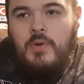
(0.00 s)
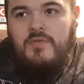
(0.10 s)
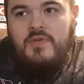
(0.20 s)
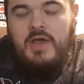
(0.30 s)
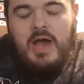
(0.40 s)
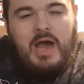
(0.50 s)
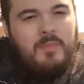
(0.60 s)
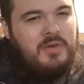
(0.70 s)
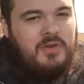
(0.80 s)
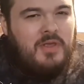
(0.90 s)
one of the
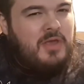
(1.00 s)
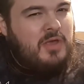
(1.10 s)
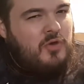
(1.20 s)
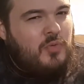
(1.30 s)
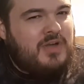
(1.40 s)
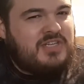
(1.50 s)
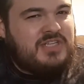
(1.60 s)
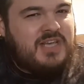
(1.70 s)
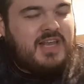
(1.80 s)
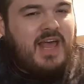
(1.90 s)
common
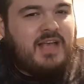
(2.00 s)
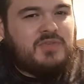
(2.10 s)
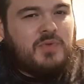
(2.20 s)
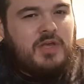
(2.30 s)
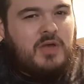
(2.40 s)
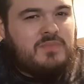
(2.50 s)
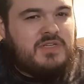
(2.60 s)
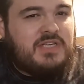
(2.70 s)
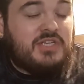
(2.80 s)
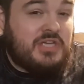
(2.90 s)
questions I get asked when it comes
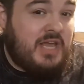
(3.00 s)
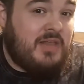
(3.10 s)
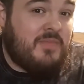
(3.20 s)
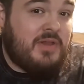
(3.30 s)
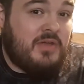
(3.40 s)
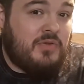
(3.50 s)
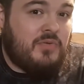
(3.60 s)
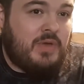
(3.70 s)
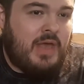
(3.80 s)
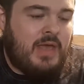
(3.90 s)
to teaching anybody a
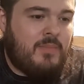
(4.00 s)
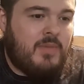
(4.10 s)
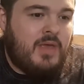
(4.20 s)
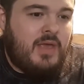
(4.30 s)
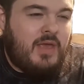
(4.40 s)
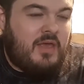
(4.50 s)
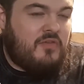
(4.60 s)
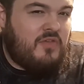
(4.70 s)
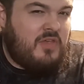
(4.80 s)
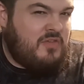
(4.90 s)
new game
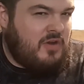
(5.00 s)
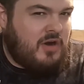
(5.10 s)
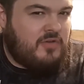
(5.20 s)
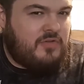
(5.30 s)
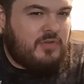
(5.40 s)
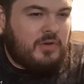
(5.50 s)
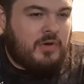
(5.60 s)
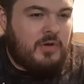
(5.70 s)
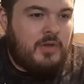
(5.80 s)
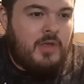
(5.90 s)
is is it hard to
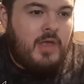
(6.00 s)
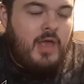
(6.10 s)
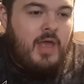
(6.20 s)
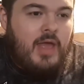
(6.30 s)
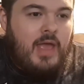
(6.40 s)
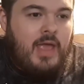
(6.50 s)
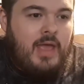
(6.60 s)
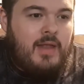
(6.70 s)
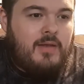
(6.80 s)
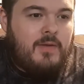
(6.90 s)
learn?
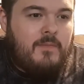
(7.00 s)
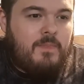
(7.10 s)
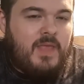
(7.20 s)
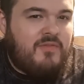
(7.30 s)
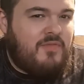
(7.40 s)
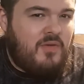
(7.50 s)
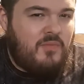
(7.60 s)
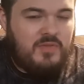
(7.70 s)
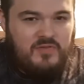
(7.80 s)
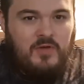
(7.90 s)
And I felt
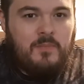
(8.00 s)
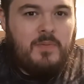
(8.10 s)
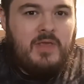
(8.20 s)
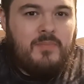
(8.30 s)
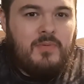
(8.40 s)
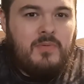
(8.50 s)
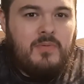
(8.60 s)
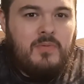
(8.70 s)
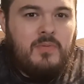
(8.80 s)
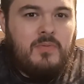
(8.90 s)
with some people,
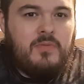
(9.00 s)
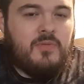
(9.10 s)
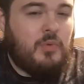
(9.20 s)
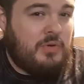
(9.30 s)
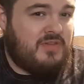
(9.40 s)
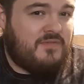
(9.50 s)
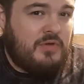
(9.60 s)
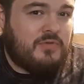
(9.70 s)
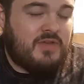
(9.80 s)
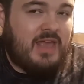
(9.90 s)
the more
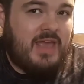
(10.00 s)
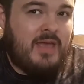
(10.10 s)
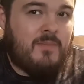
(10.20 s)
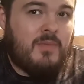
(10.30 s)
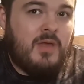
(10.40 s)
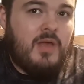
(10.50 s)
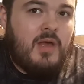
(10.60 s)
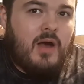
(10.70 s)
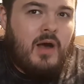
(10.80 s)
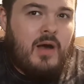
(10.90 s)
difficult a game,
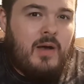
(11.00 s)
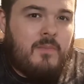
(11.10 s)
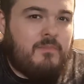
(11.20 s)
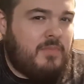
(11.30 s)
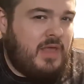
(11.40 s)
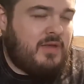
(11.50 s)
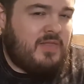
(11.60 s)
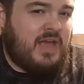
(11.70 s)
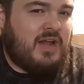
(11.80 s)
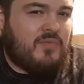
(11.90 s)
um, it,
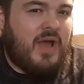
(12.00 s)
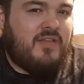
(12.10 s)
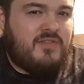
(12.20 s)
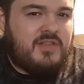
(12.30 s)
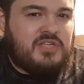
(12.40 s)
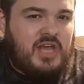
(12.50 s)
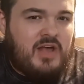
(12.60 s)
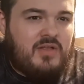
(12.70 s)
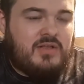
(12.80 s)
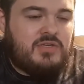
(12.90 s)
they kind of rise to the
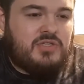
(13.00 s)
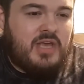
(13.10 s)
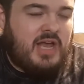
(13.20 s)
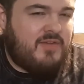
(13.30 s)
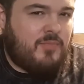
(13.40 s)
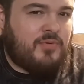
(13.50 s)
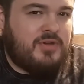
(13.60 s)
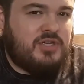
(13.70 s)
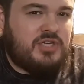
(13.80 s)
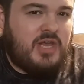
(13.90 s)
challenge. They kind of
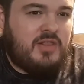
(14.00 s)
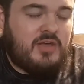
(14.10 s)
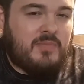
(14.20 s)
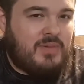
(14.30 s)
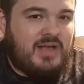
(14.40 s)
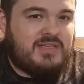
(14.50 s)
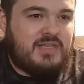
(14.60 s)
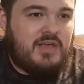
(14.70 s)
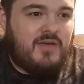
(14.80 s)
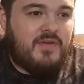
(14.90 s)
appreciate the
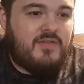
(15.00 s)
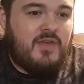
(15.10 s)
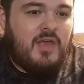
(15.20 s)
complexity of it.